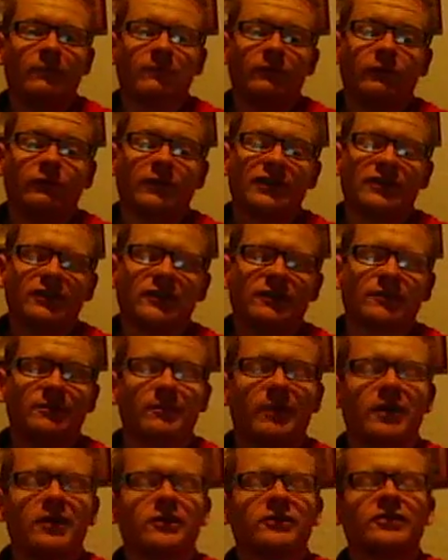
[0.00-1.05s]
Jurassic
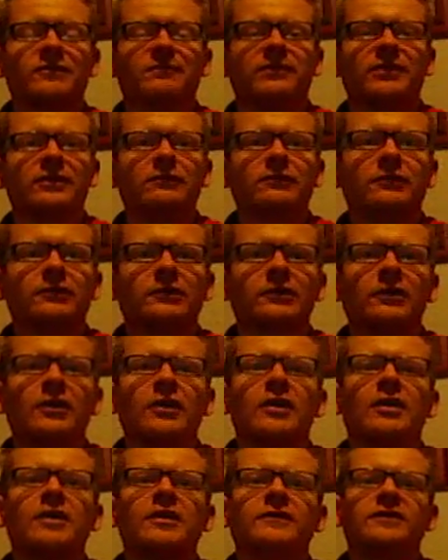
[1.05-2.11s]
Park's computers,
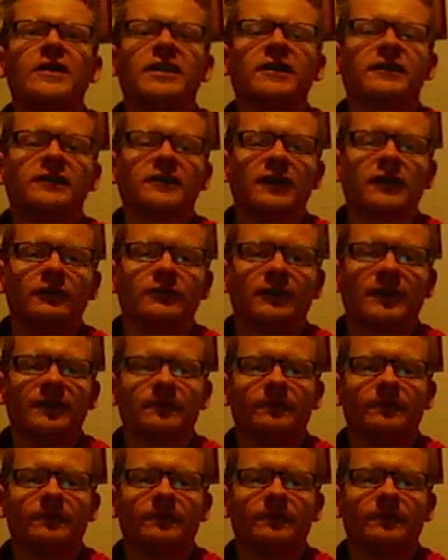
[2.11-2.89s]
Dennis Nedry,